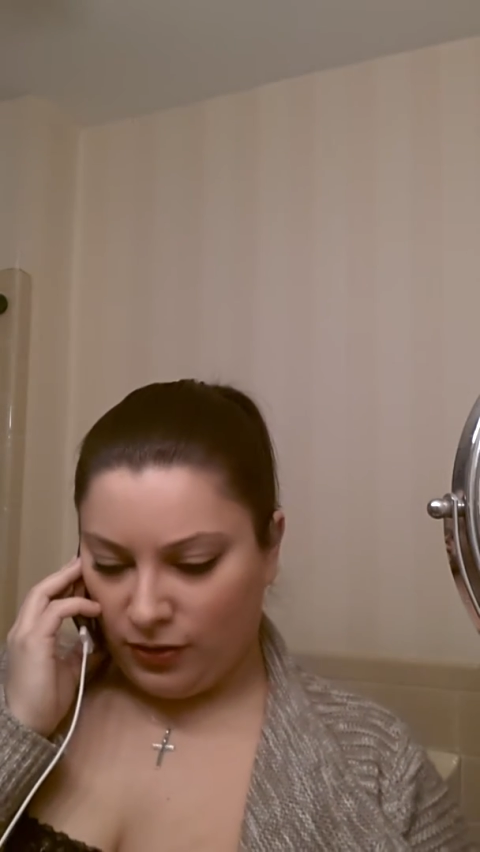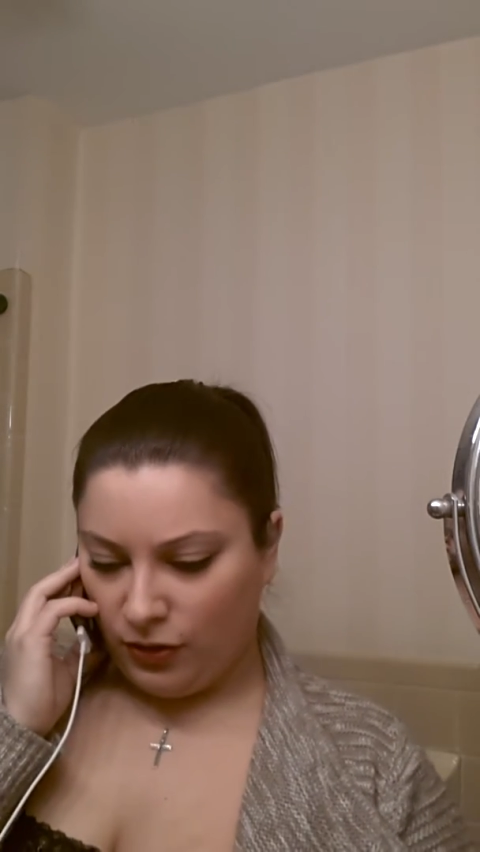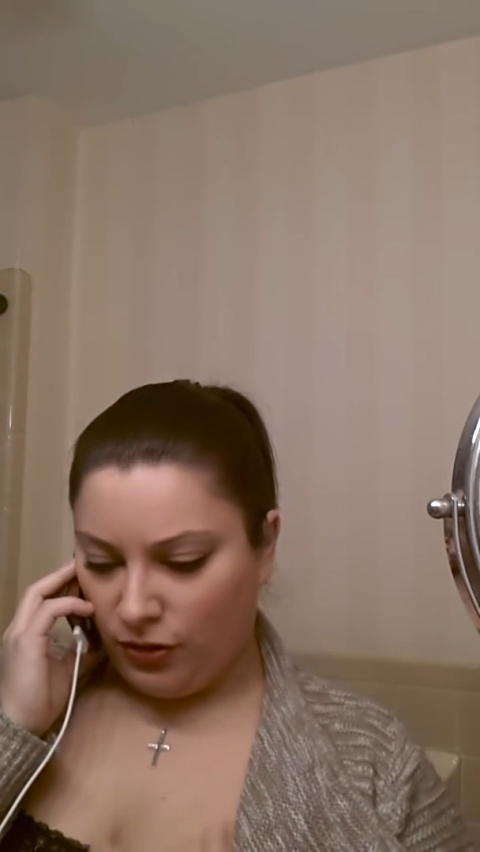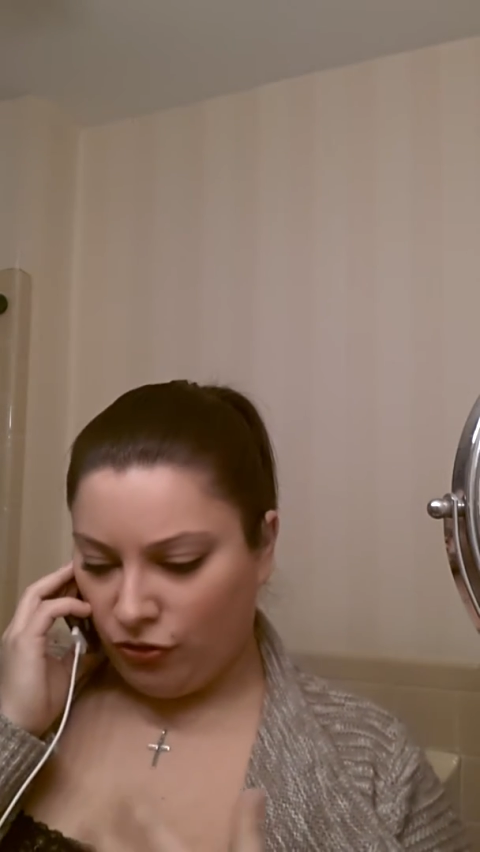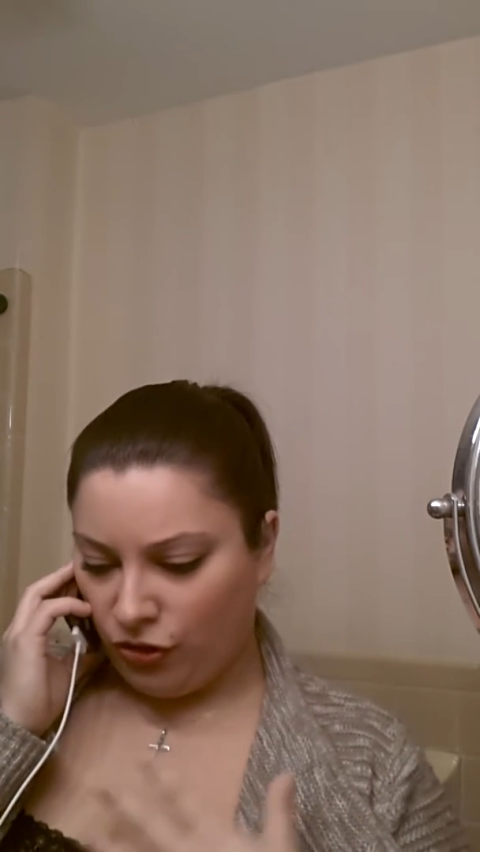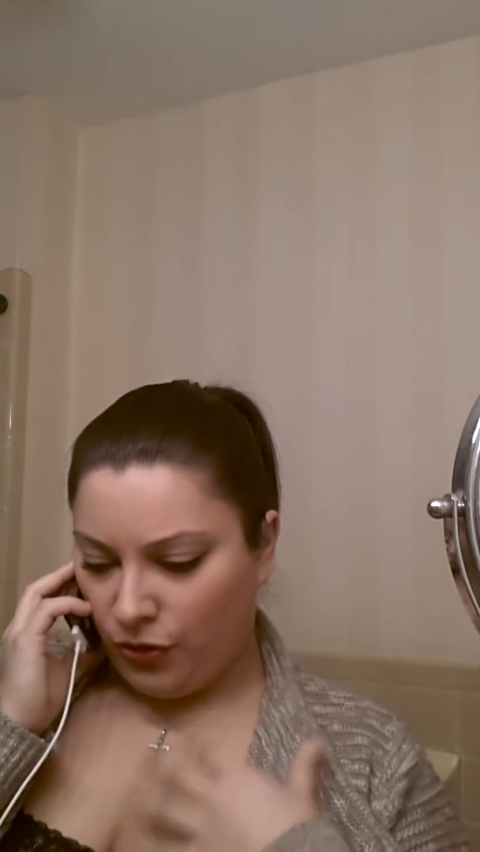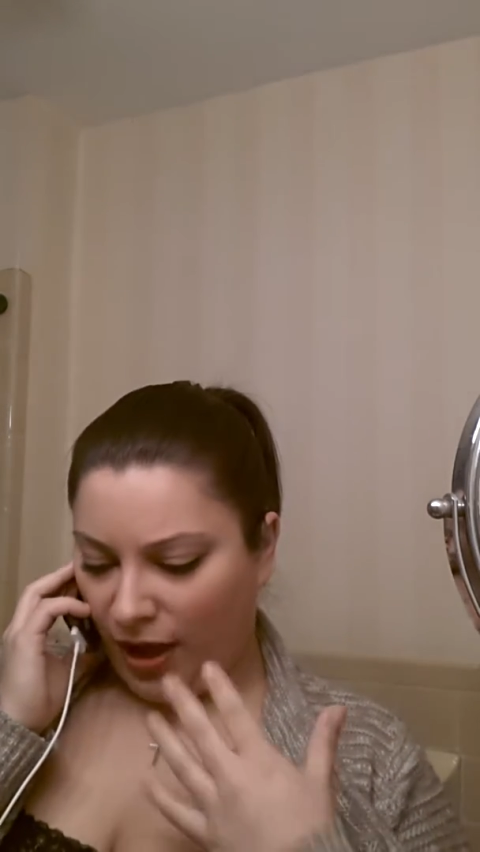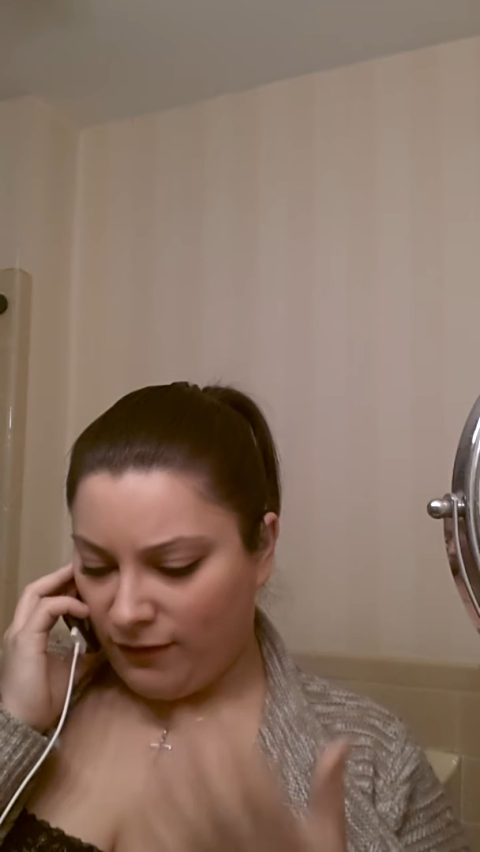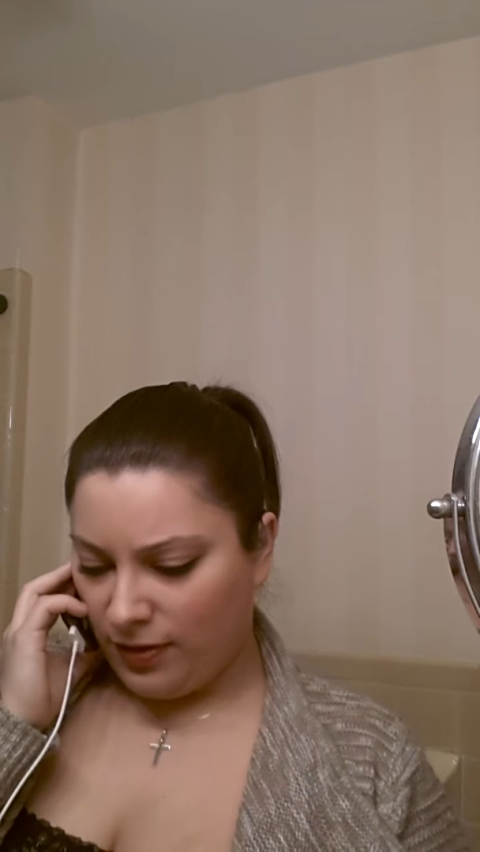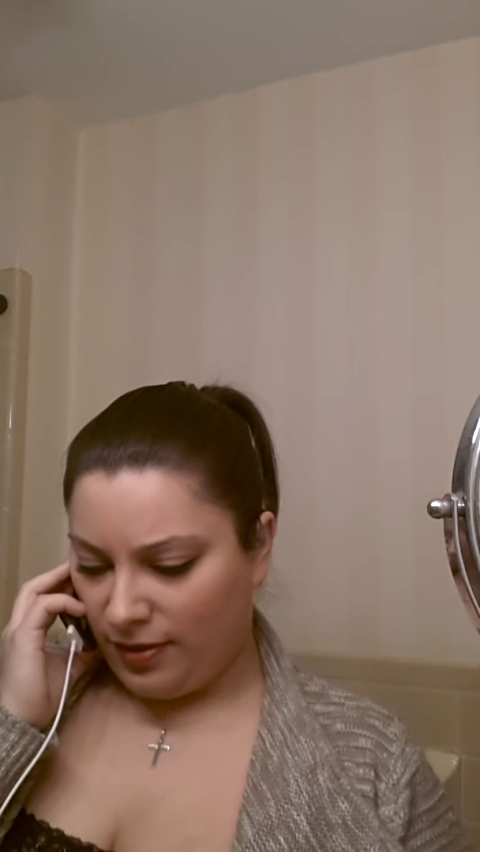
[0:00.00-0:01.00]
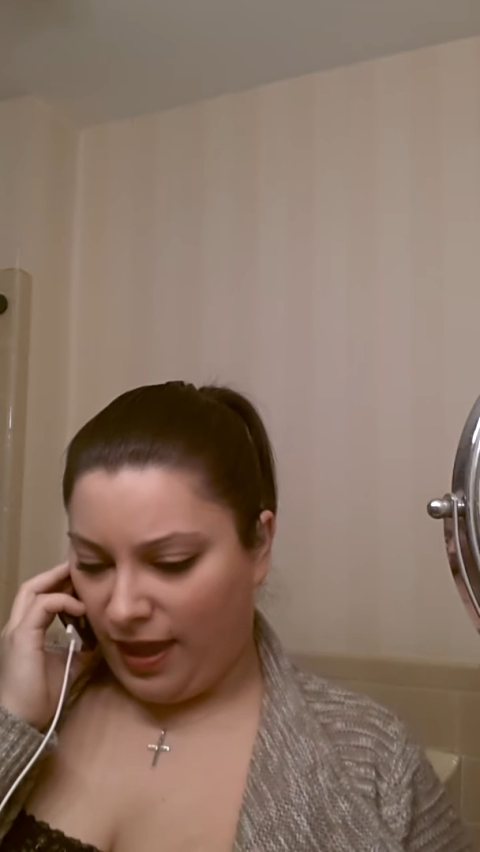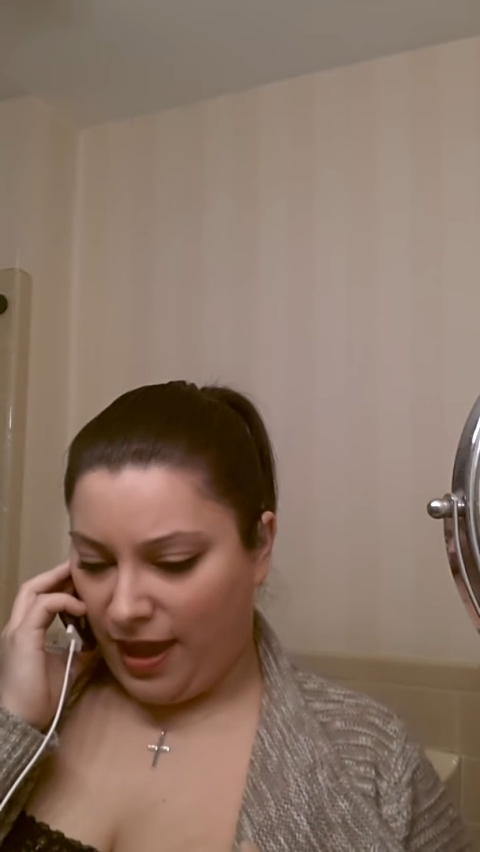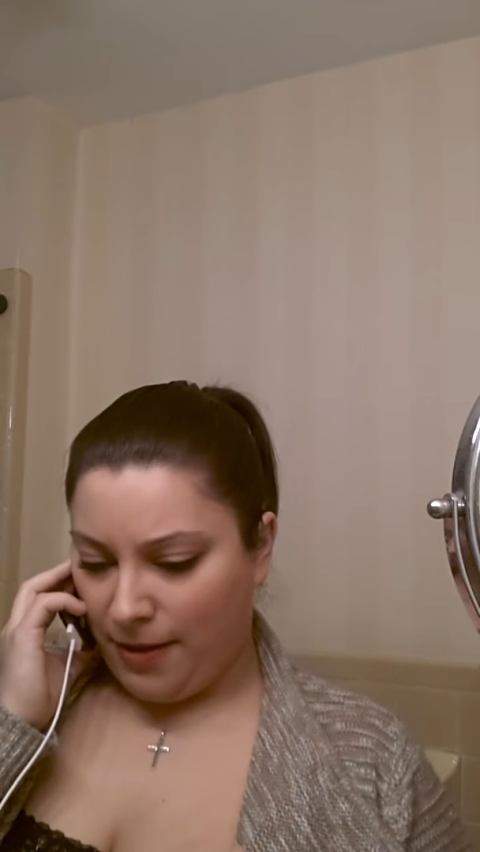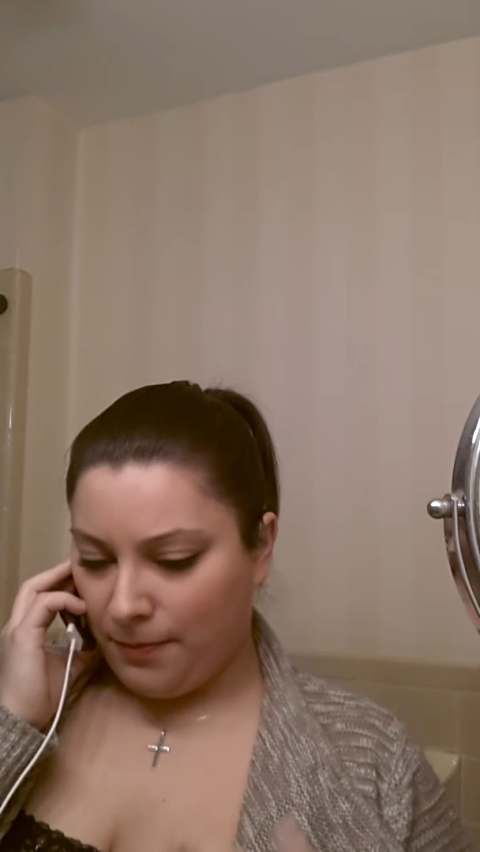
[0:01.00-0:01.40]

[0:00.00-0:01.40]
So you have to stay